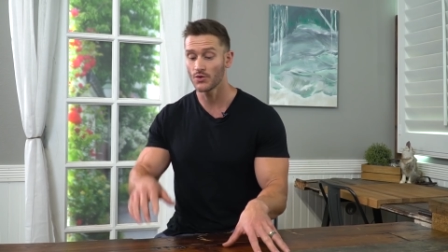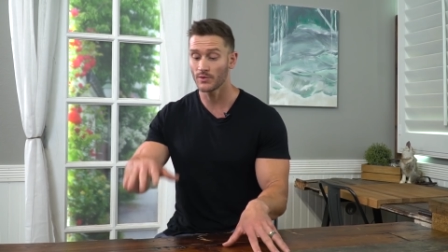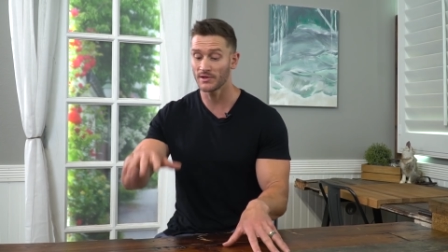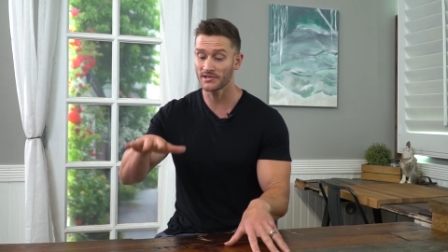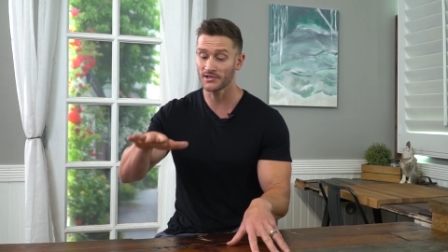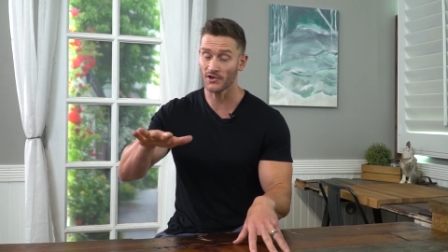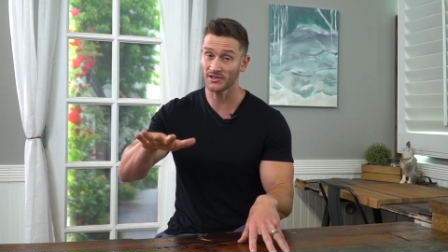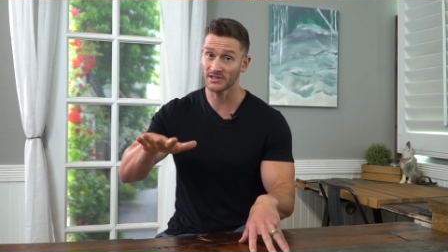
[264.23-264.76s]
we
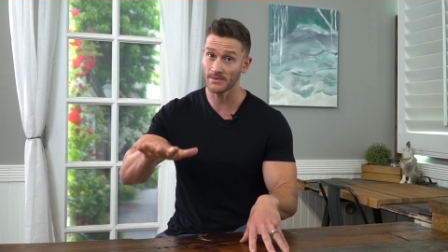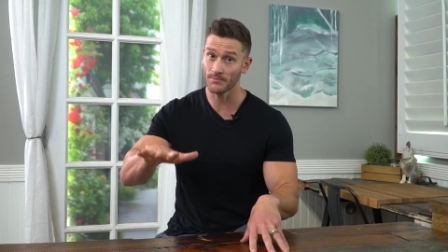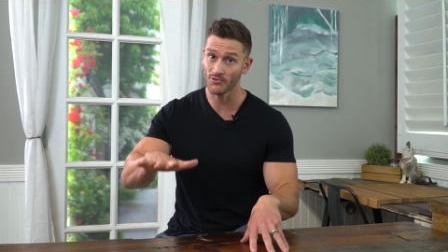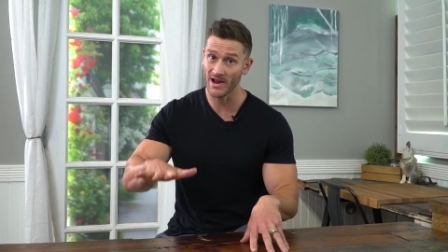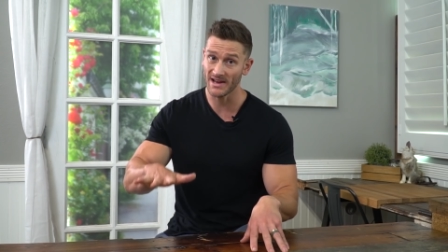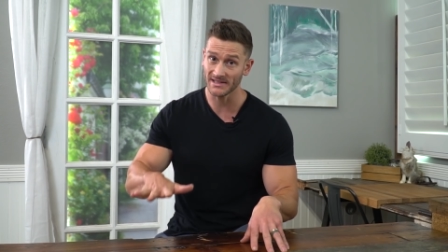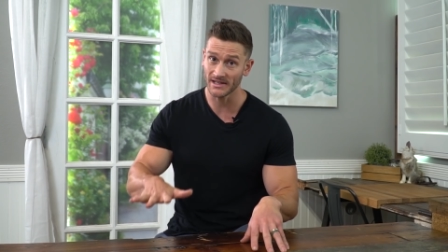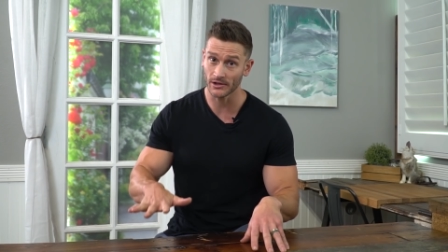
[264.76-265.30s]
start
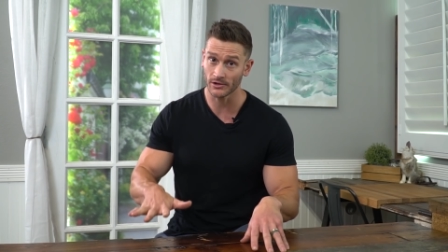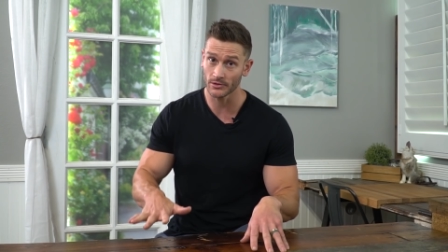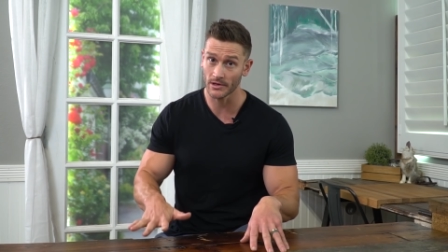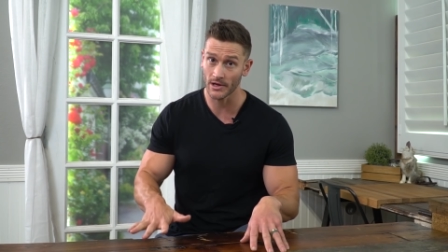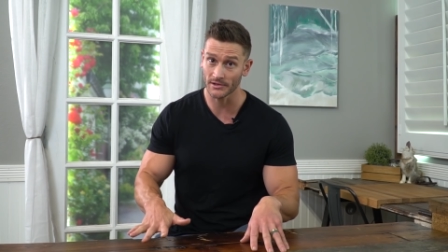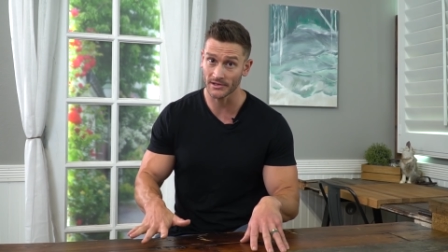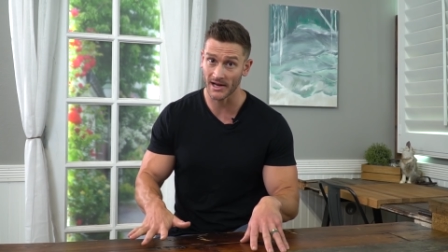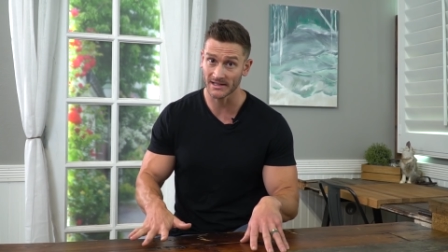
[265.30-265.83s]
suppressing
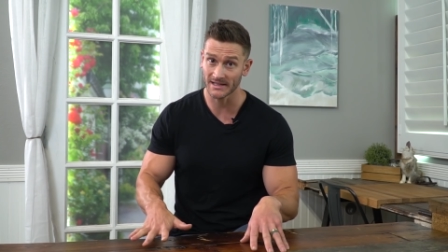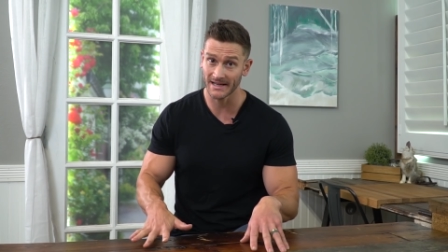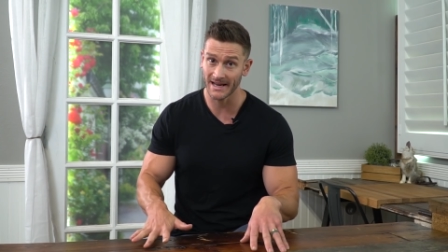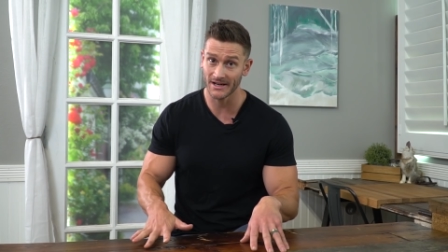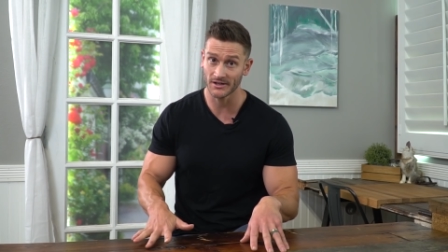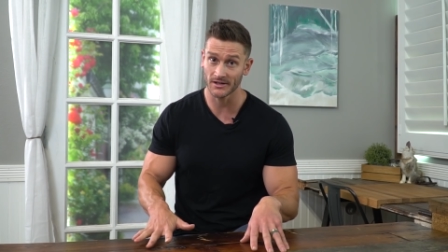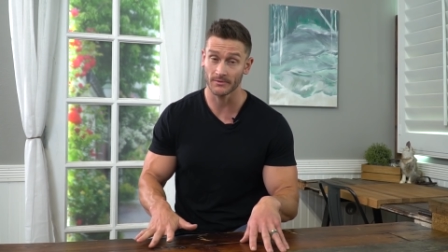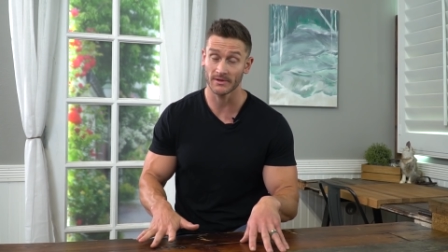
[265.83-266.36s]
glucose
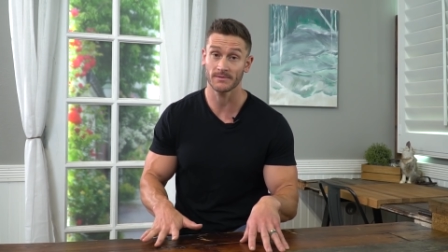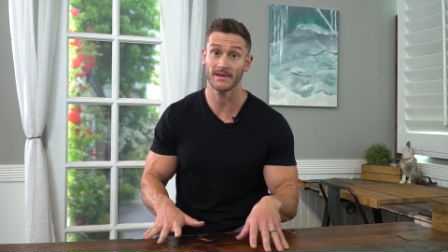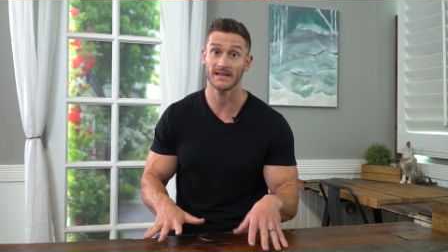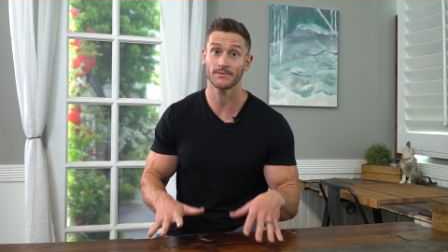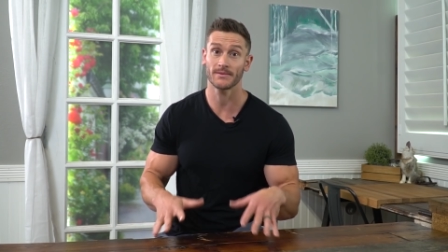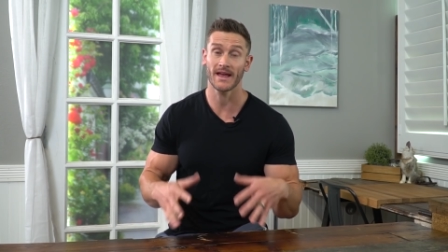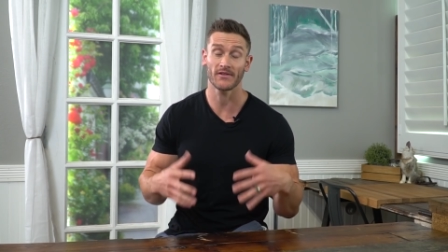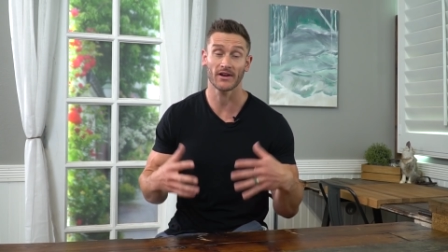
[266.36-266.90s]
oxidation, which
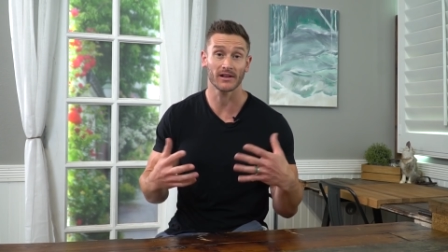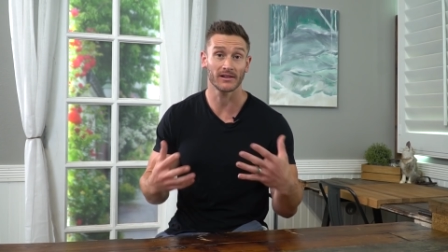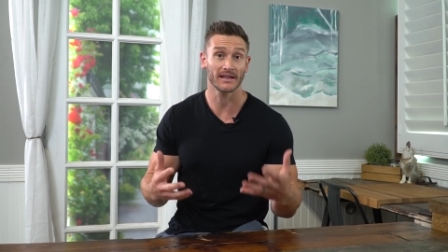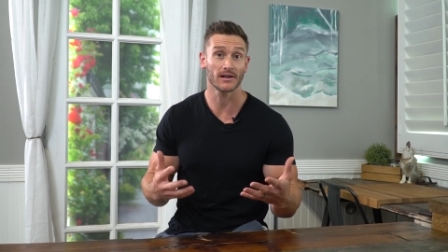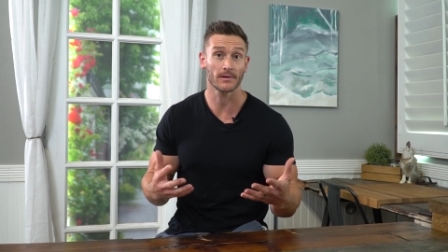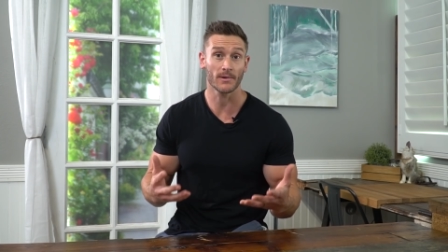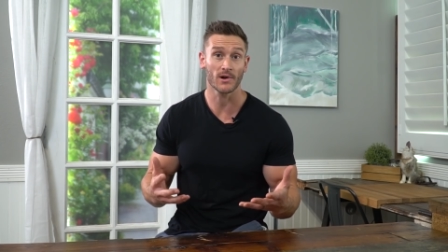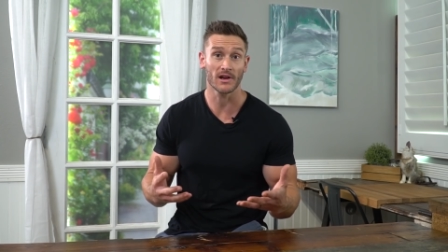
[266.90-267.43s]
means we have a
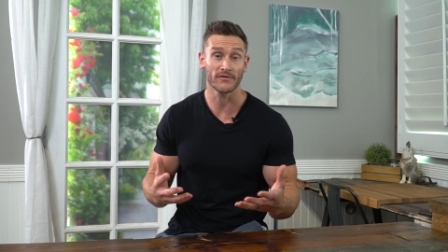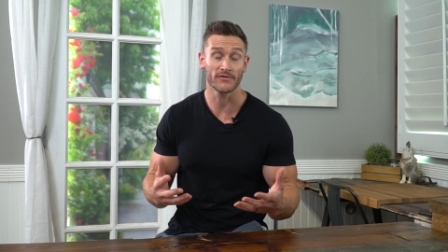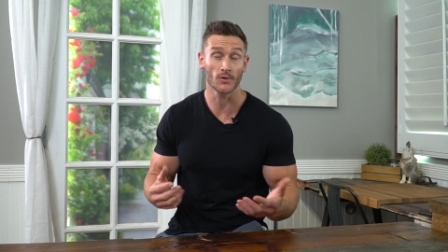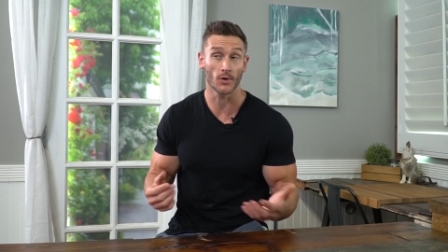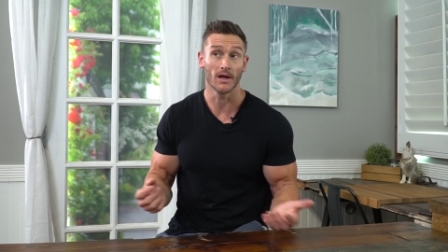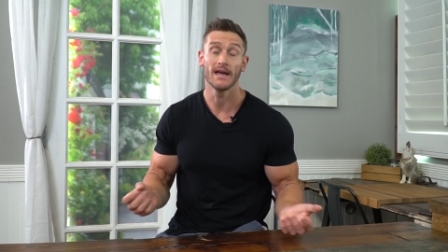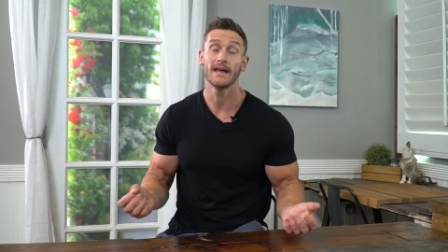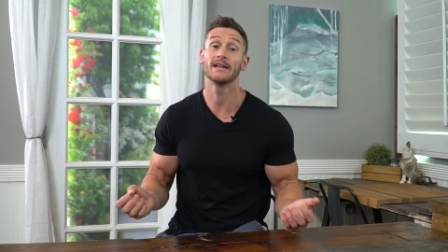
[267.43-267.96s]
cleaner burning fuel.